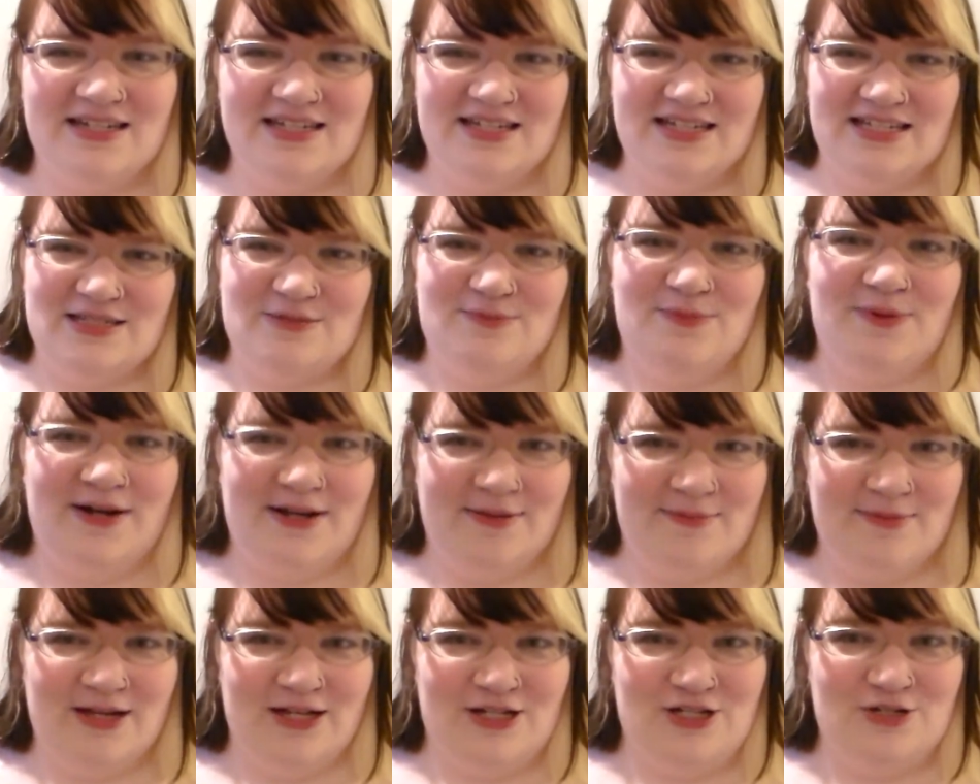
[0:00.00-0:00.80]
one is
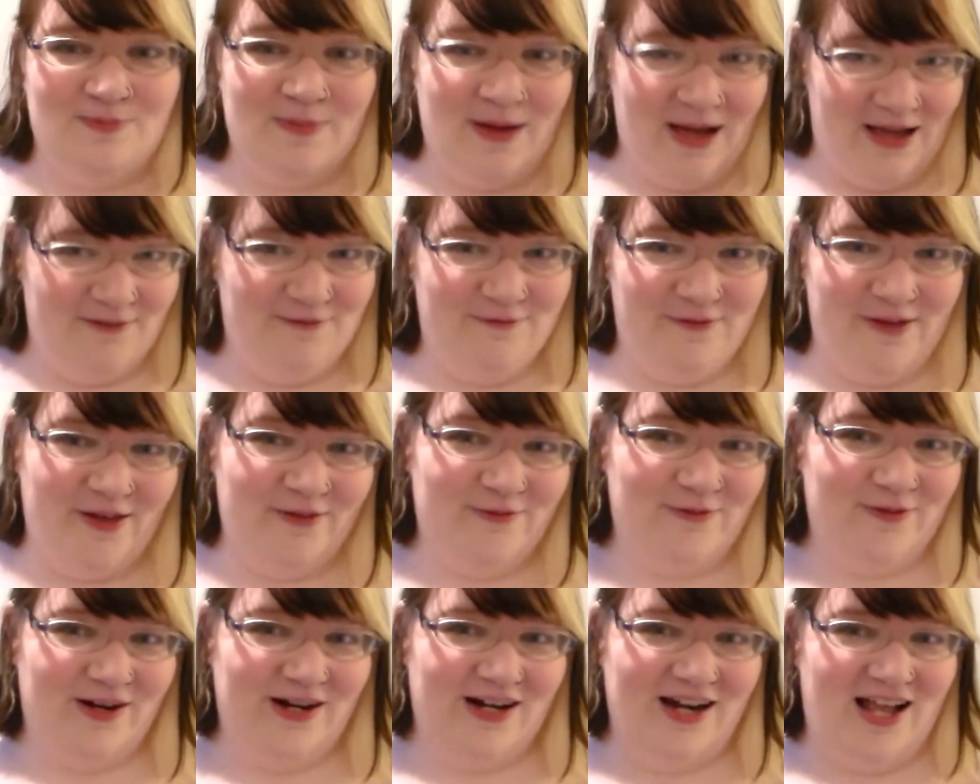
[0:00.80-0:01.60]
pretty much my
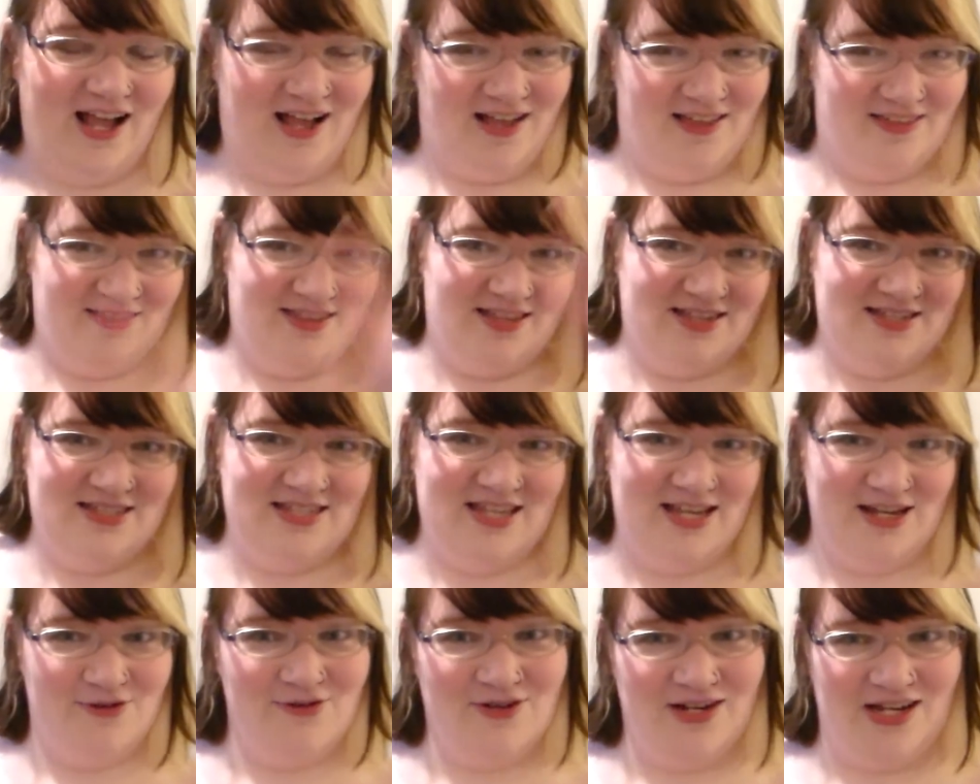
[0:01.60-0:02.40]
favorite and the
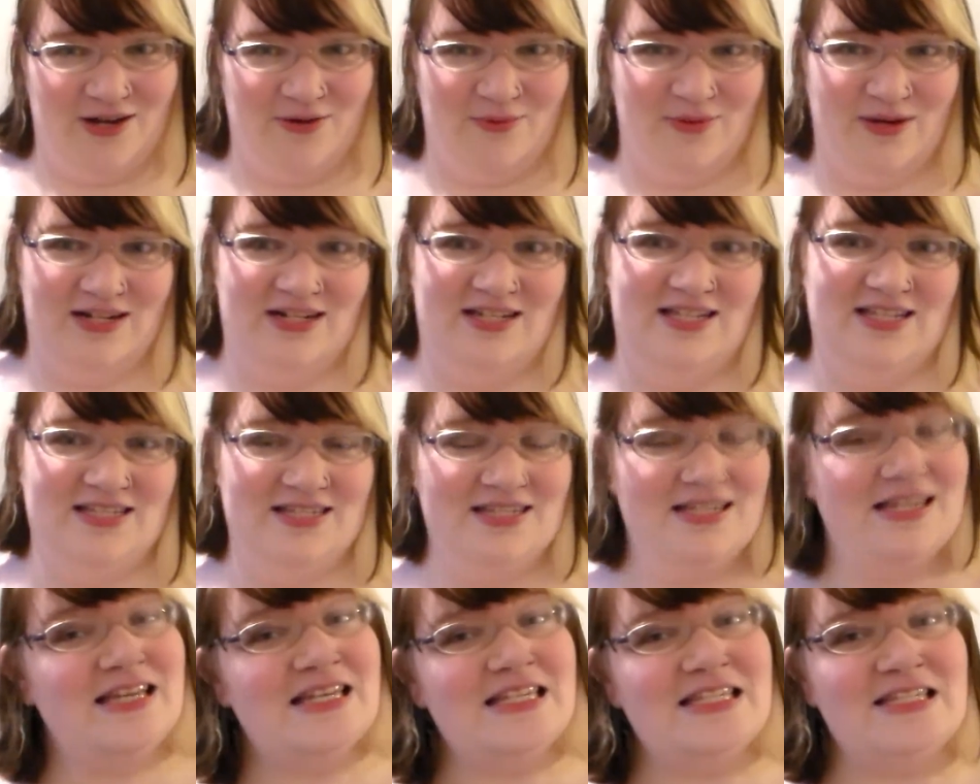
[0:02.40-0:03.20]
Sangria one
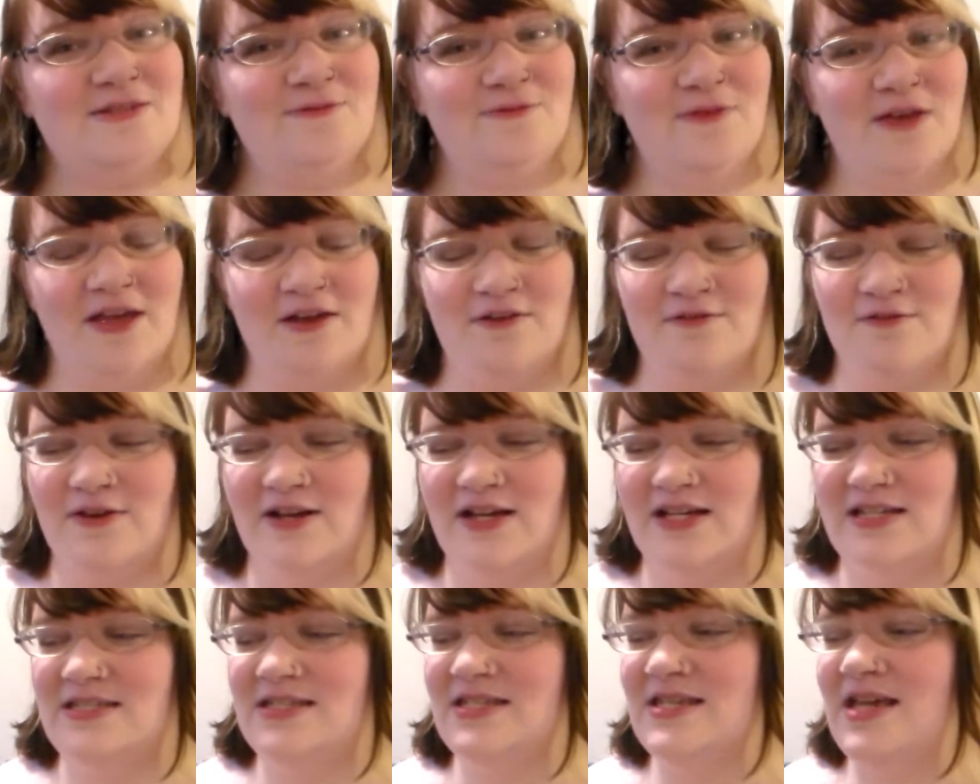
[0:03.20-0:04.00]
is his
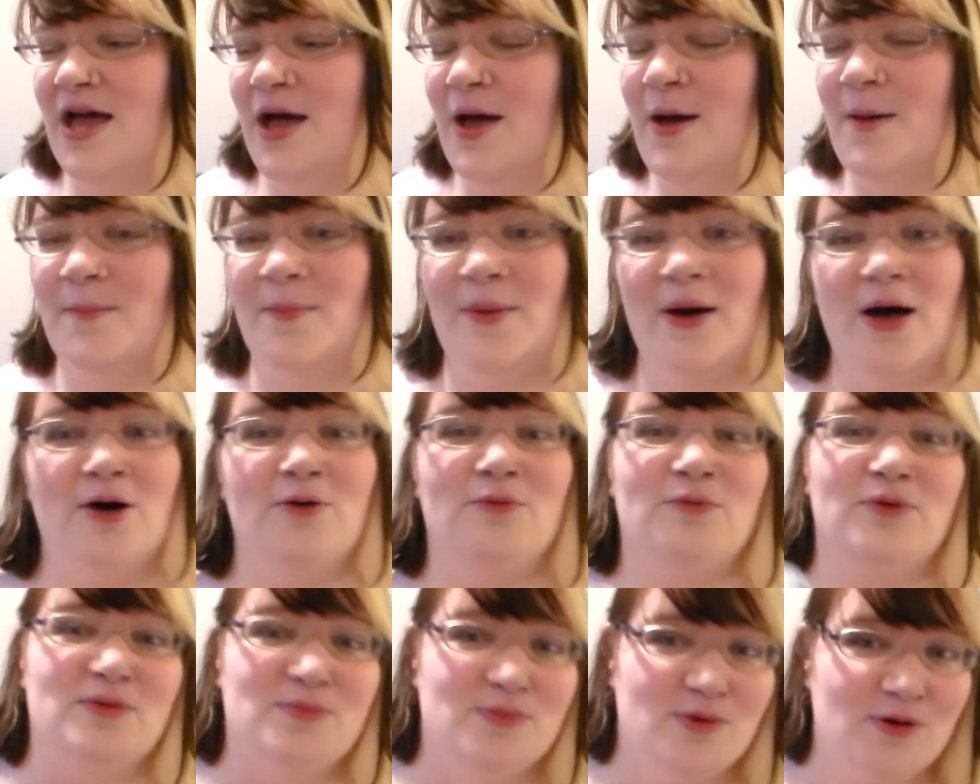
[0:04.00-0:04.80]
favorite,
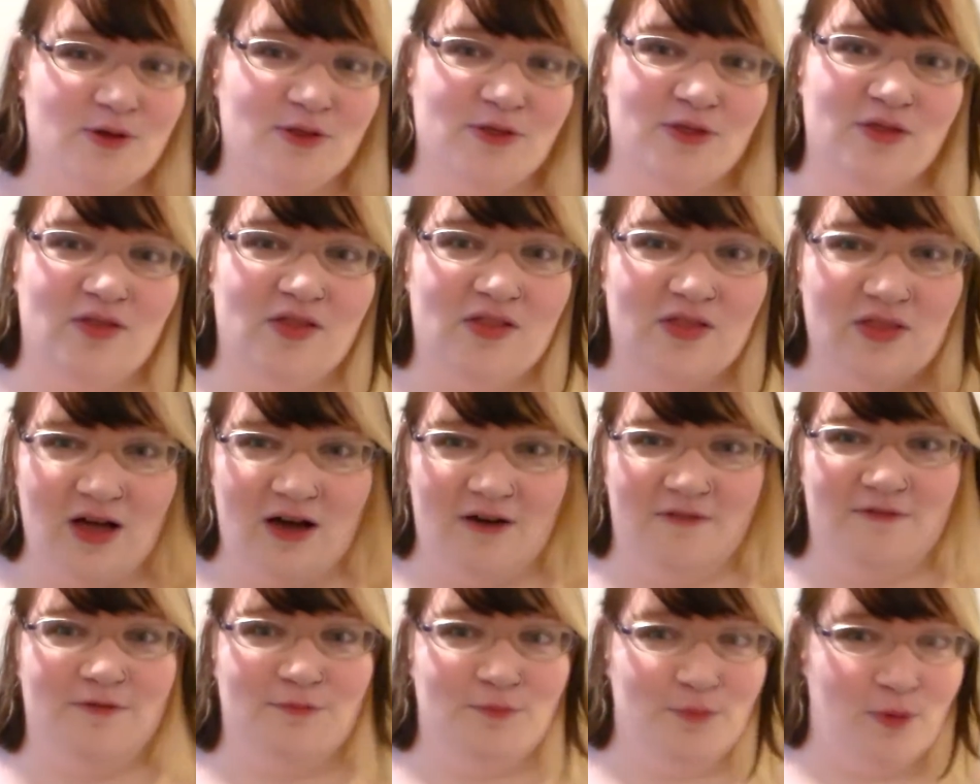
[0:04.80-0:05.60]
but we both
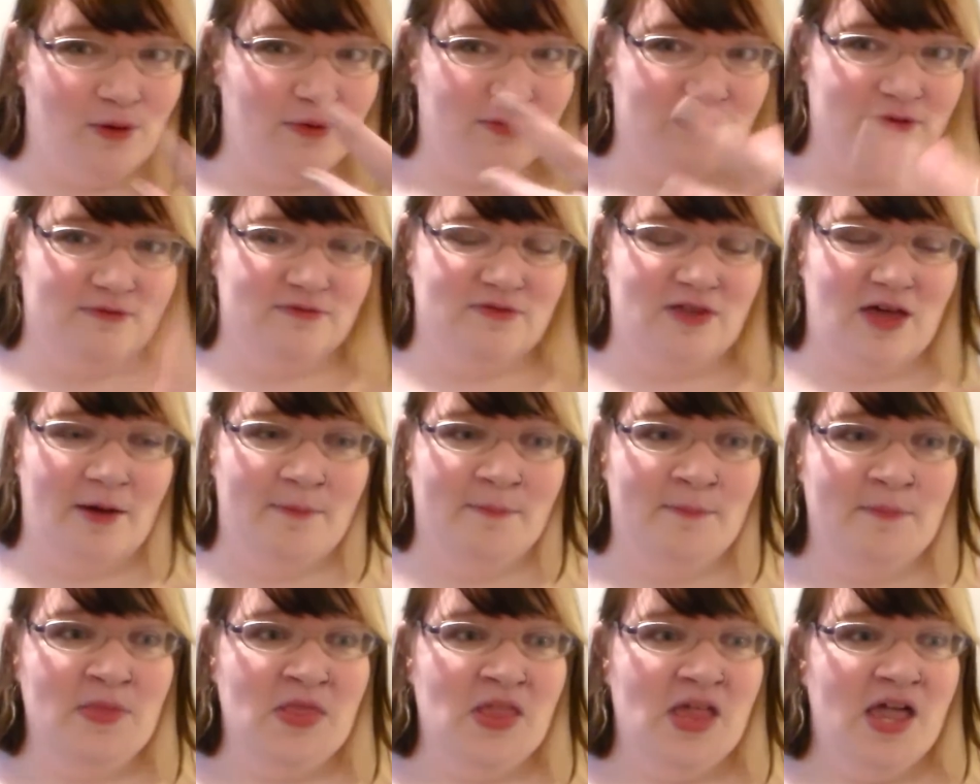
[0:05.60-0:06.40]
love both of
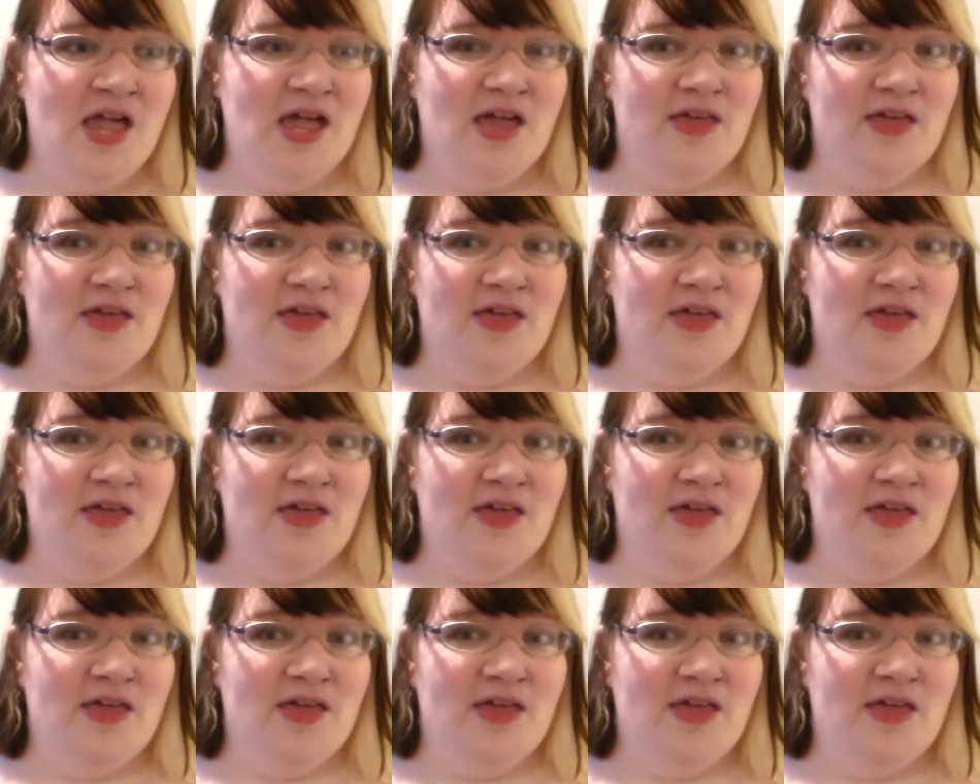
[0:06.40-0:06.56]
them.